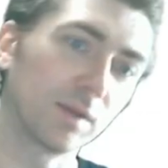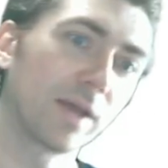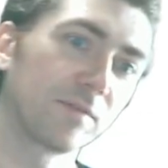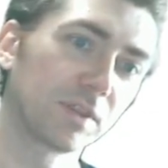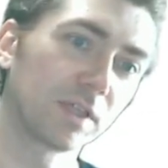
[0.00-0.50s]

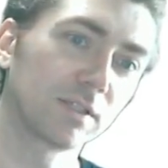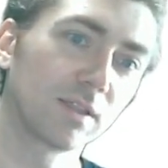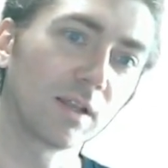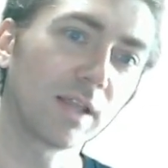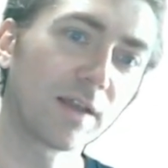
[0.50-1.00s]
everything to
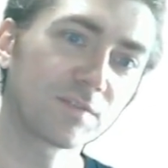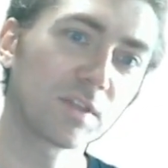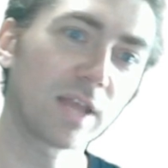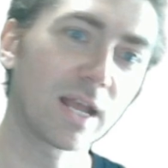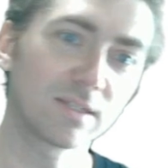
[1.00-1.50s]
the left of
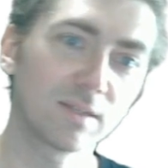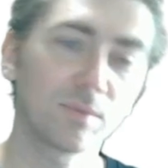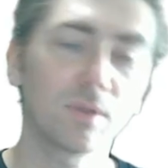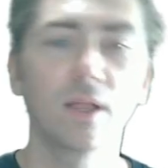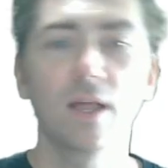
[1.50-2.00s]
the @
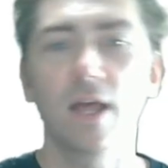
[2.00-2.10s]
symbol,